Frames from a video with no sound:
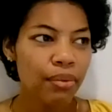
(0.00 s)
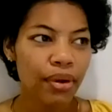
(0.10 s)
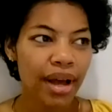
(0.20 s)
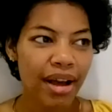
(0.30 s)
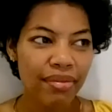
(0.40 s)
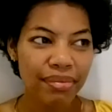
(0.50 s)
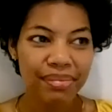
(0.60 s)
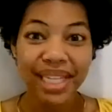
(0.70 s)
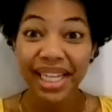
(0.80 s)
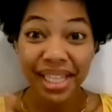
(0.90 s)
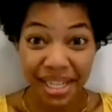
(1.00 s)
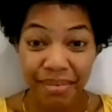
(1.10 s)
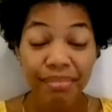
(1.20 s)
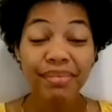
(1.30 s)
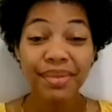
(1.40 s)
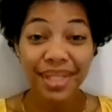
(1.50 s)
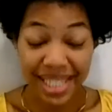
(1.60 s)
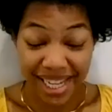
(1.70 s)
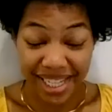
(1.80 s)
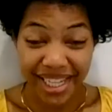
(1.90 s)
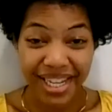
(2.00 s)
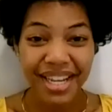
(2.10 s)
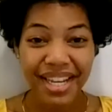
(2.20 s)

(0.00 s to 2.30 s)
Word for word: We'll have daily daily